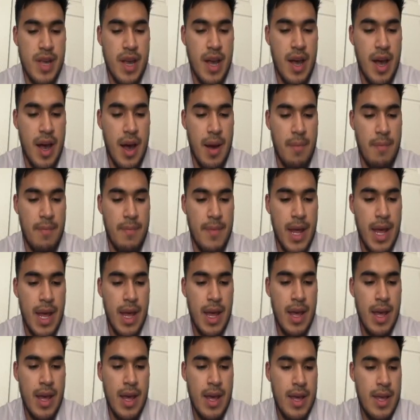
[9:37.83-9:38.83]
Um,
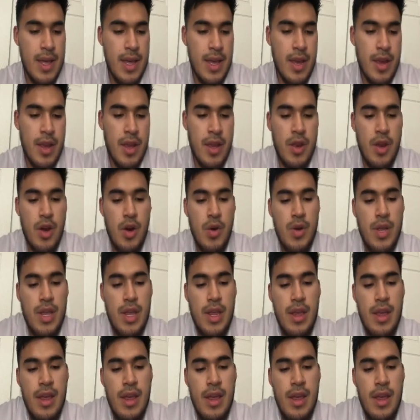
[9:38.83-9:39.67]
you, you know, it,